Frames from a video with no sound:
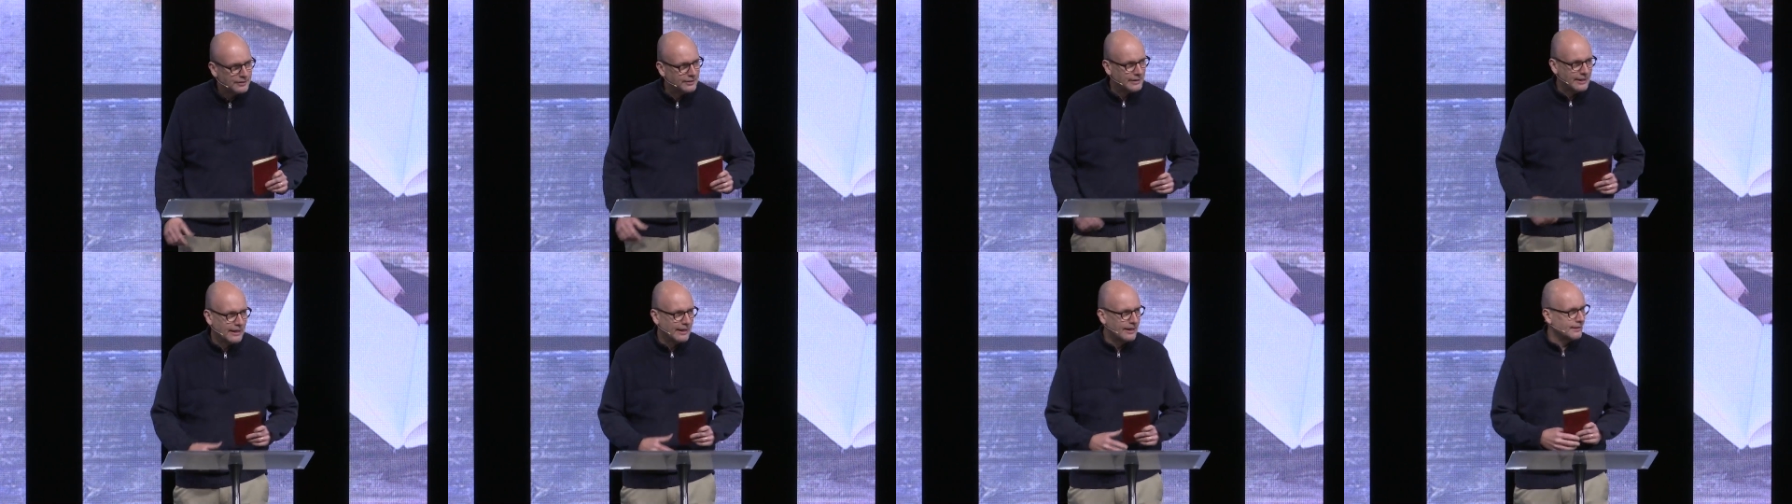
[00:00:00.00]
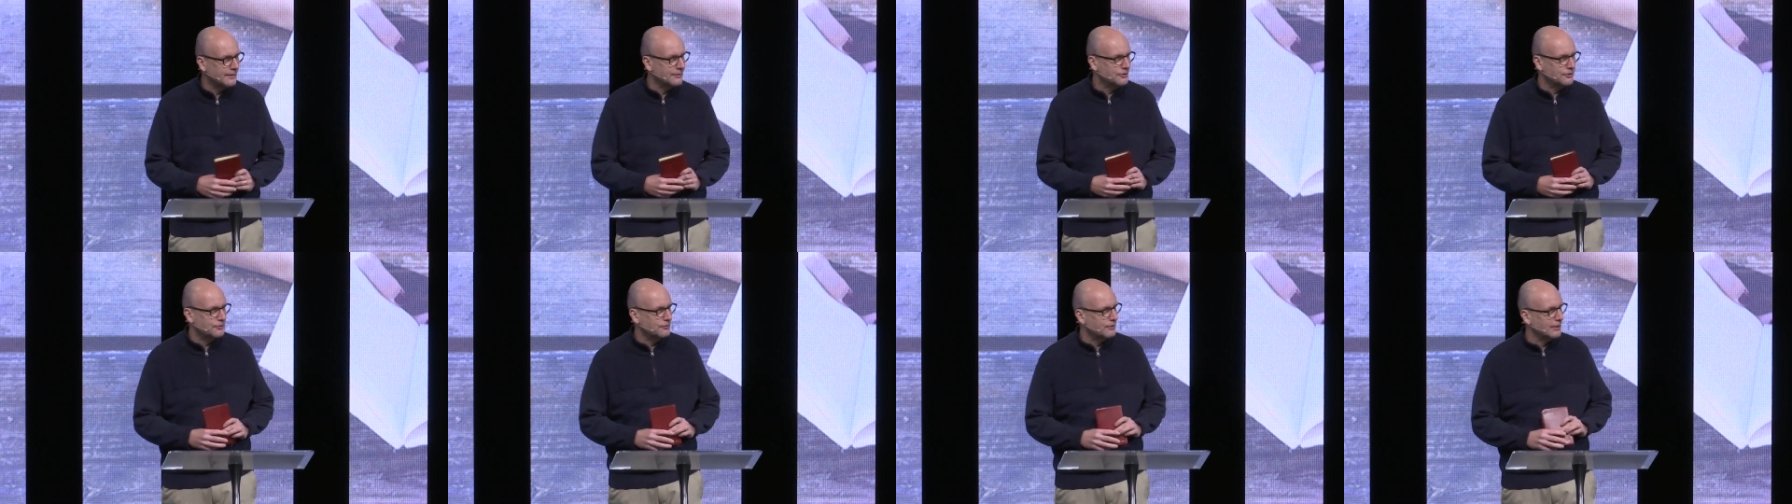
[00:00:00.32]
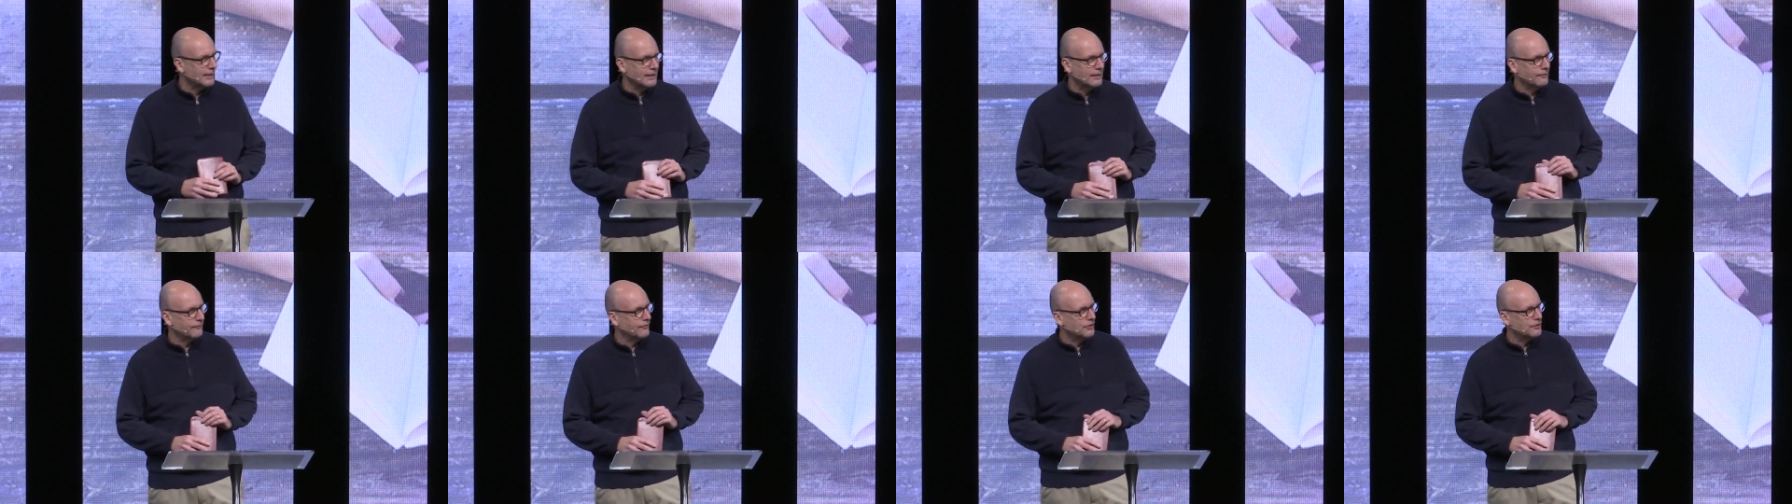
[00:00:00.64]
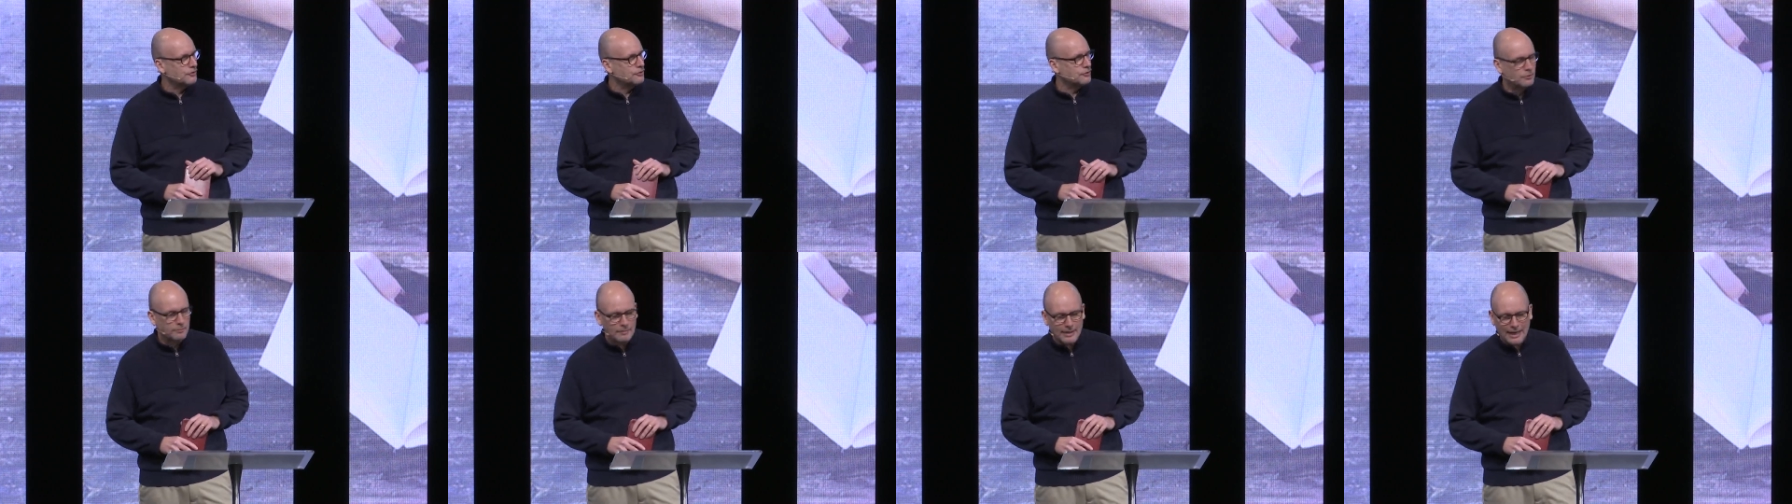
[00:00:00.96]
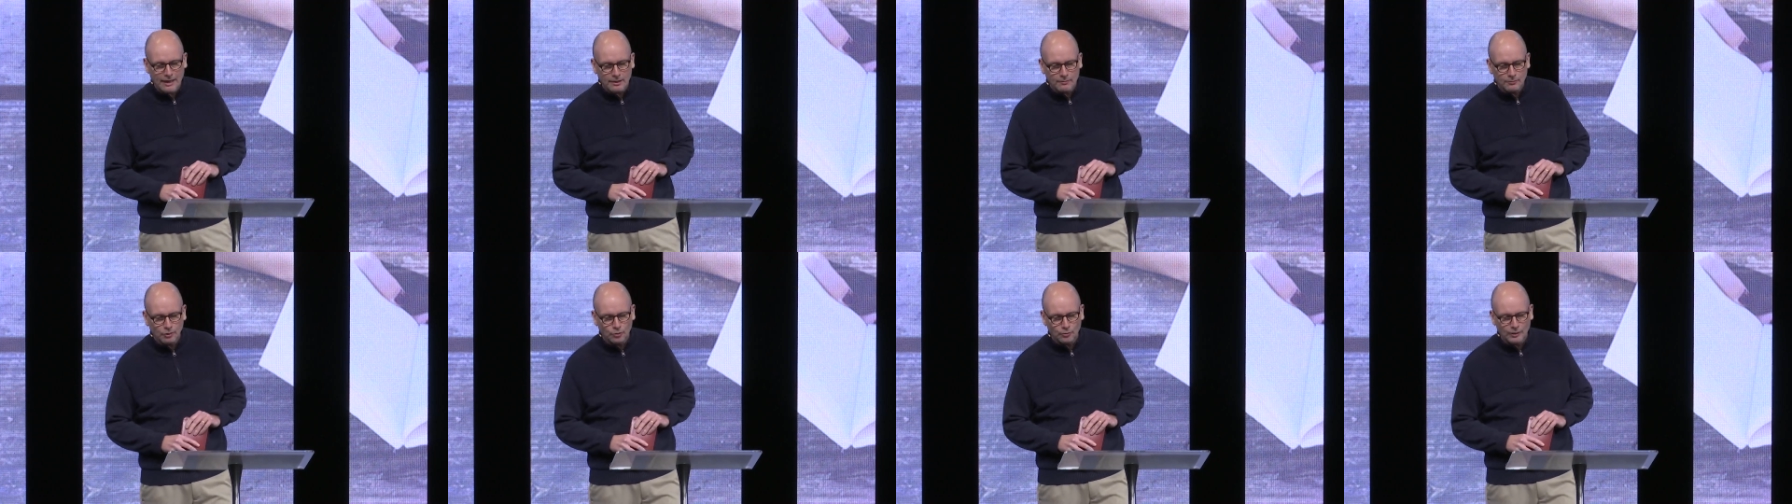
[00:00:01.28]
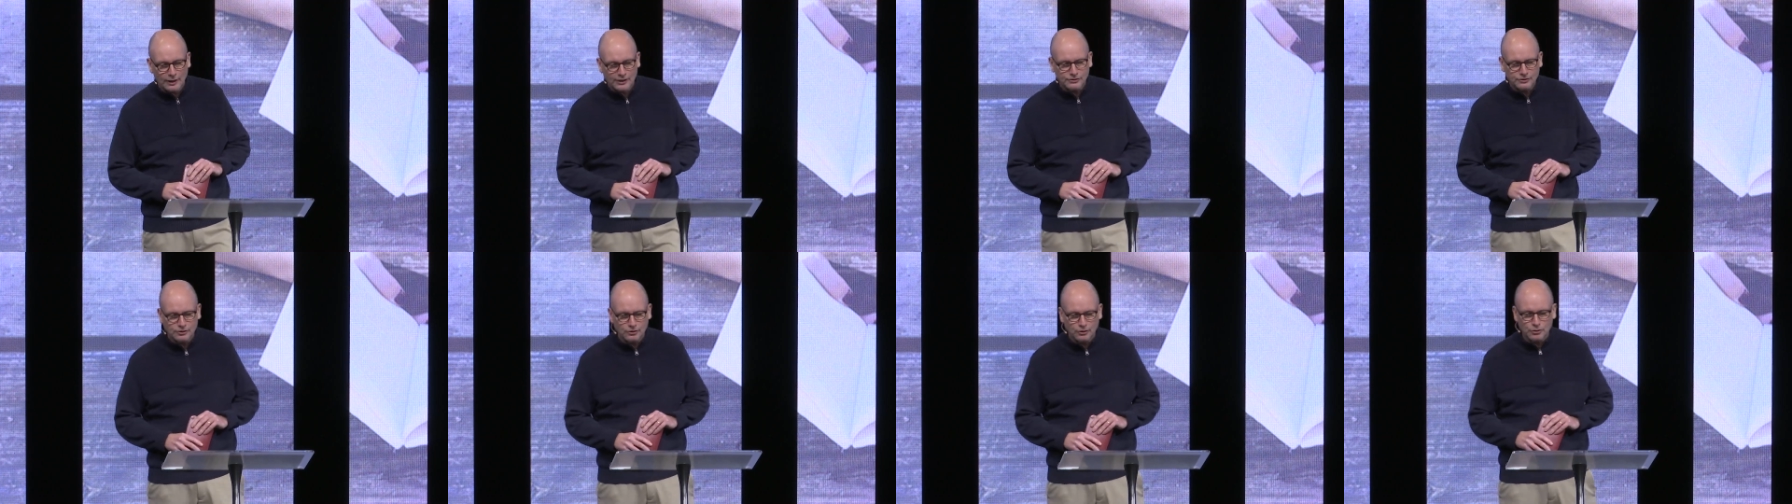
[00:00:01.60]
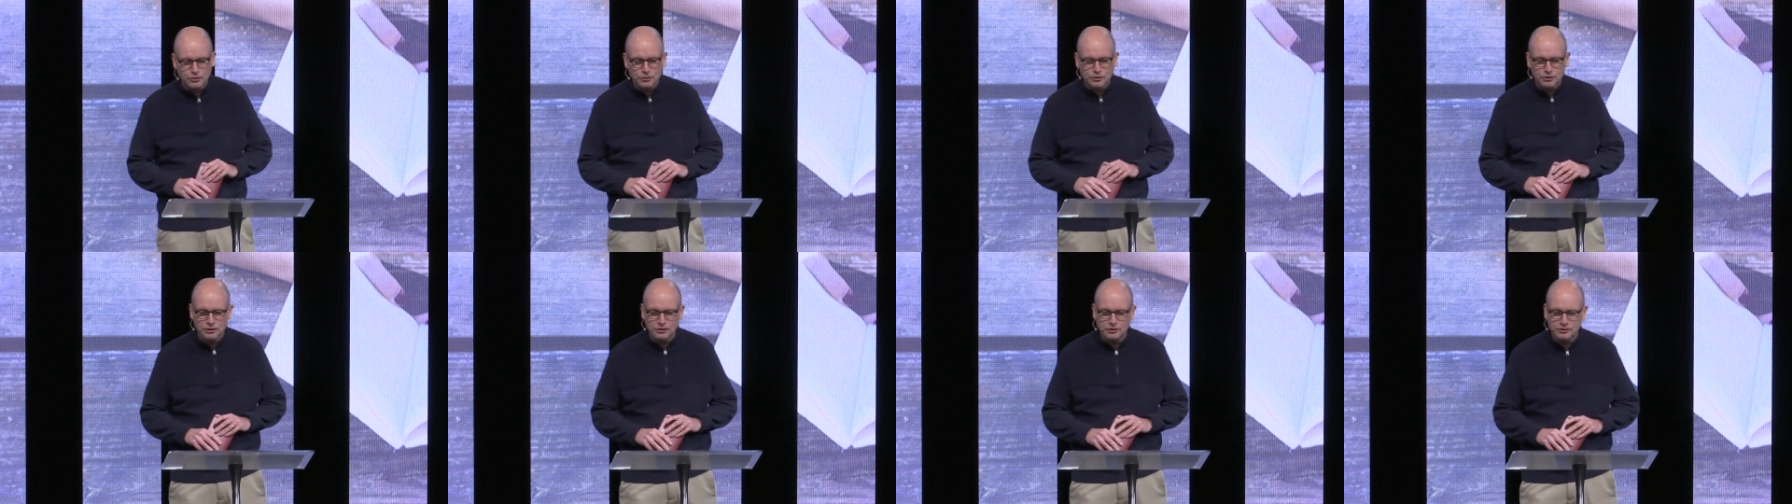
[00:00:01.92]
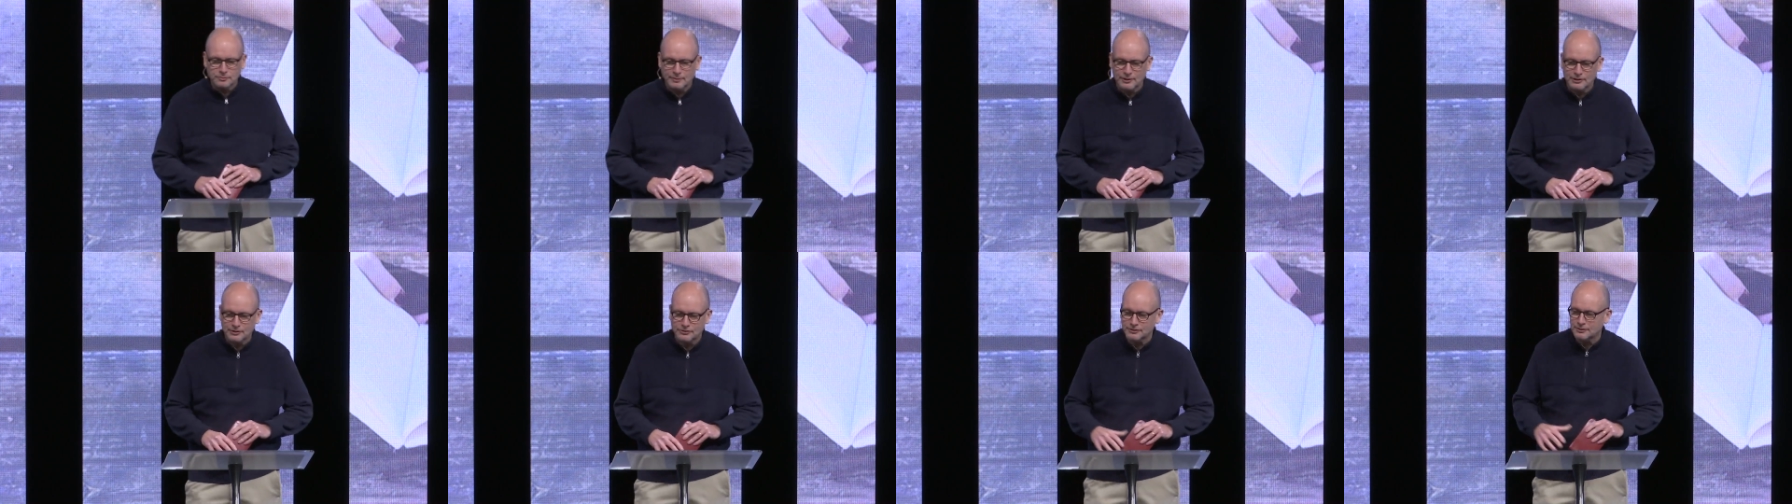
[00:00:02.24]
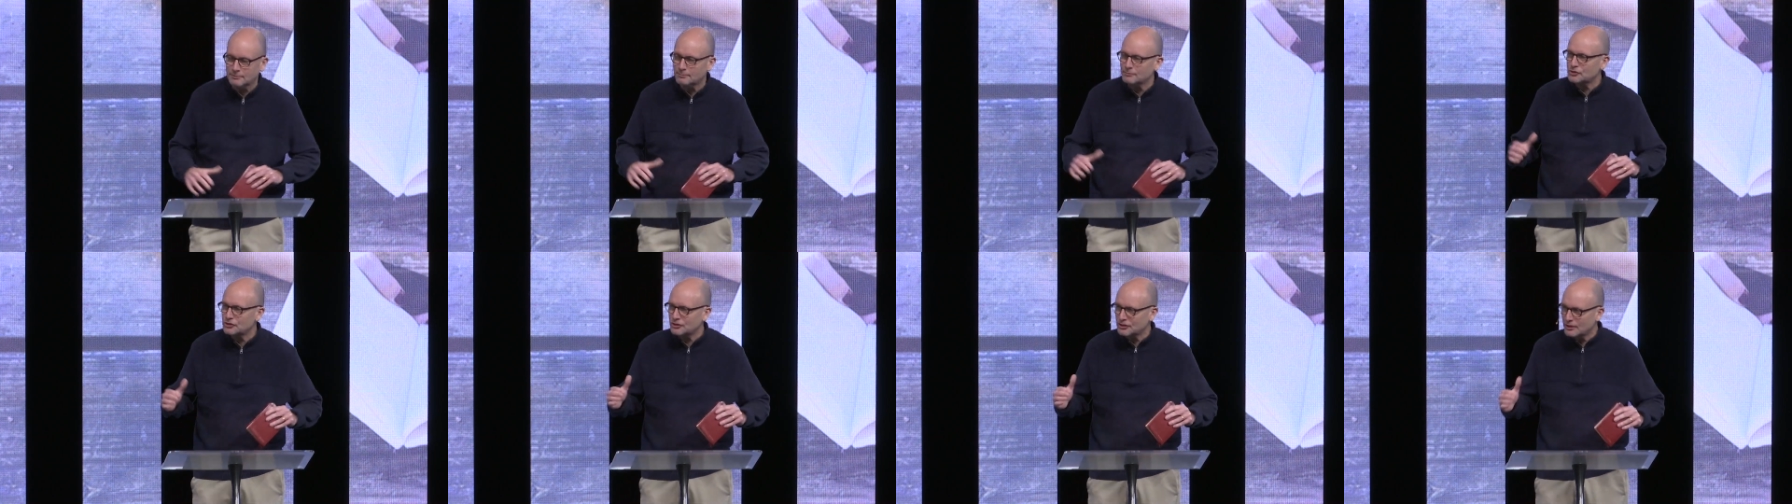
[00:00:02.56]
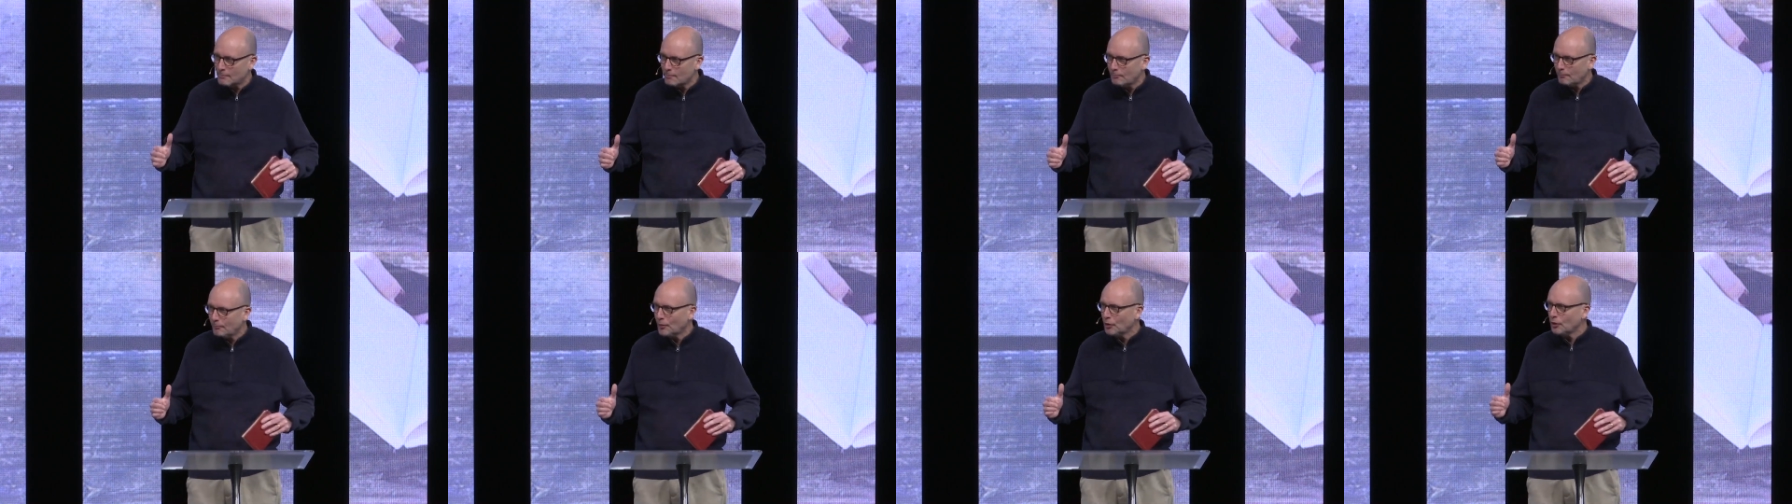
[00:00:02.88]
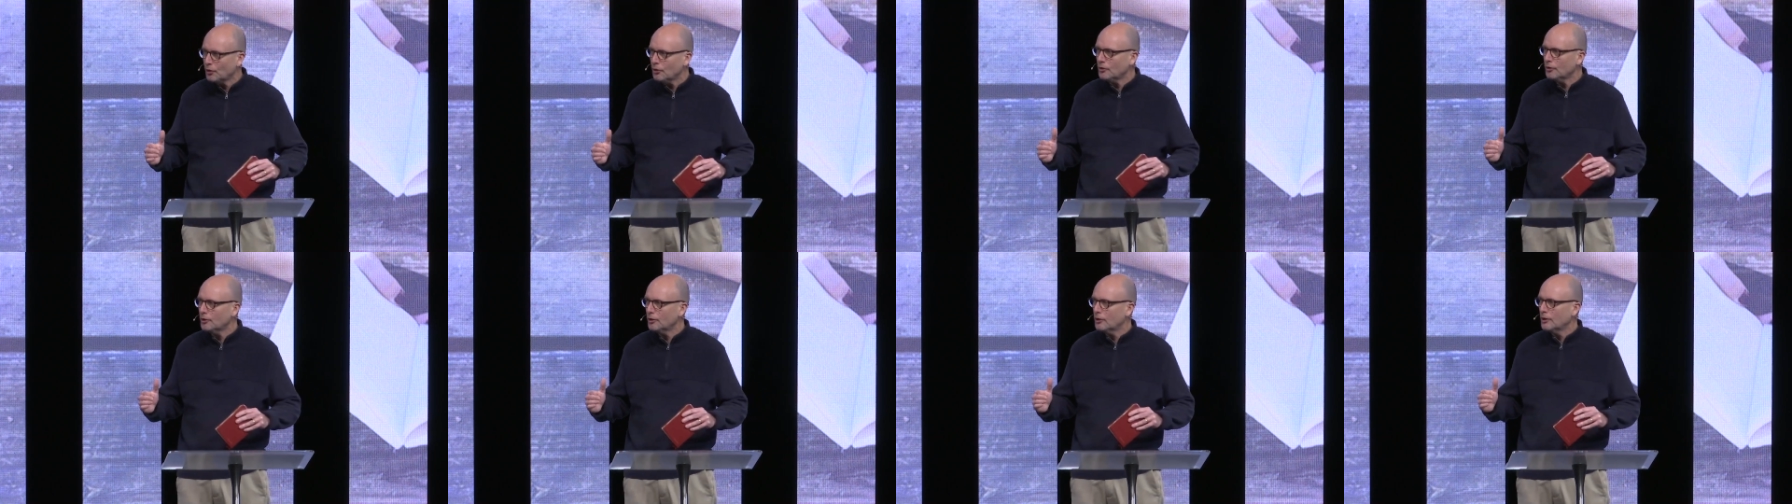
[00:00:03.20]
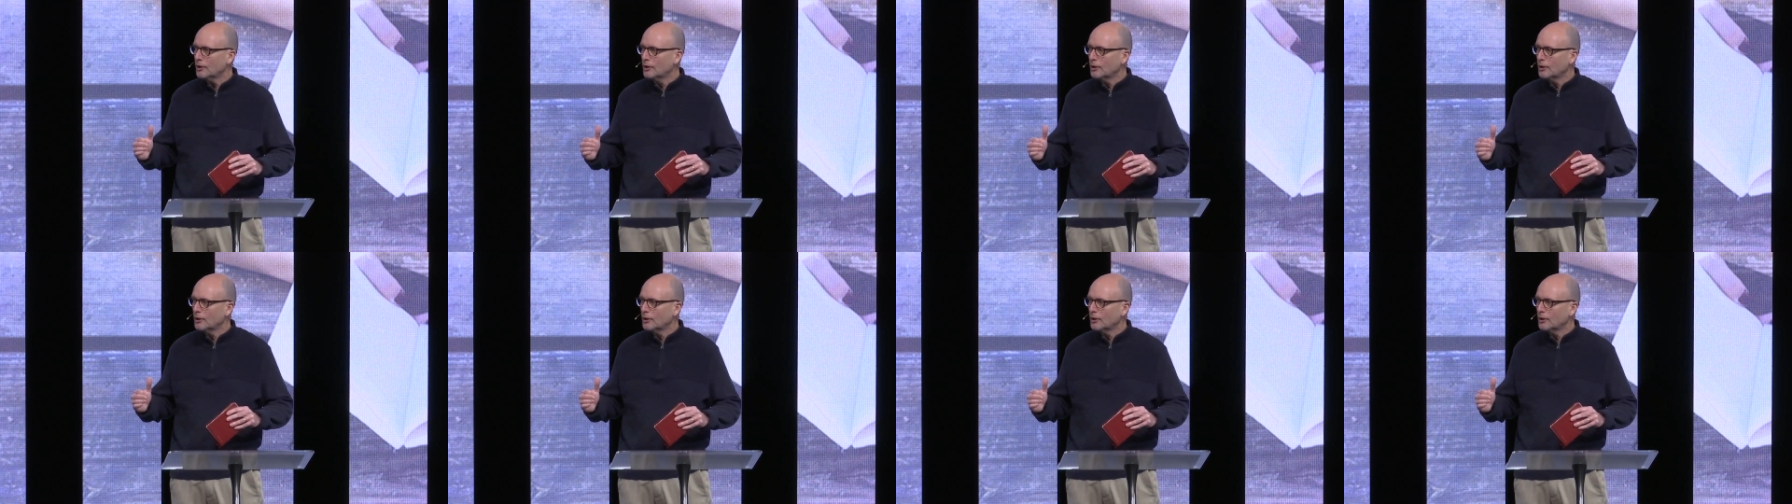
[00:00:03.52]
not a string of insurmountable resolutions, but some simple,